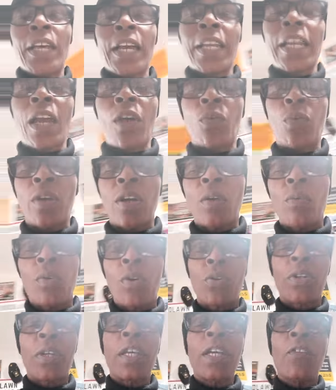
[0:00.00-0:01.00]
I got
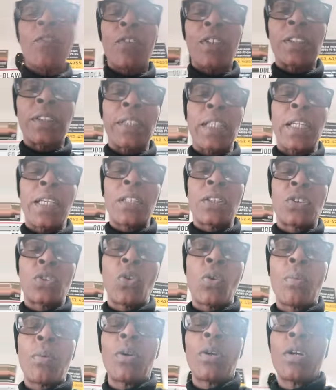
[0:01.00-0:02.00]
railroaded for staying
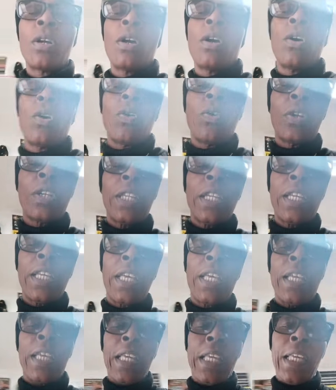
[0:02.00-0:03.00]
sober on the,
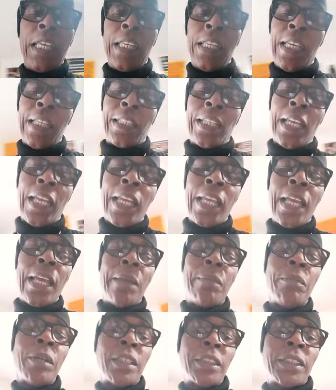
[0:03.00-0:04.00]
at the
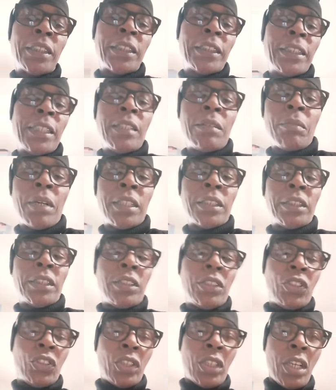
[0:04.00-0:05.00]
AA Mustard Seed in my
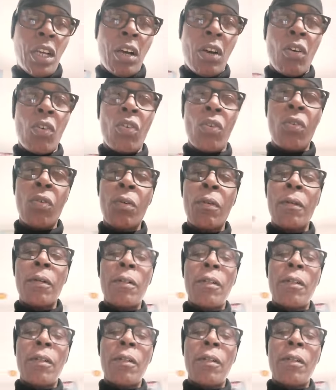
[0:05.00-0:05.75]
city, Chicago,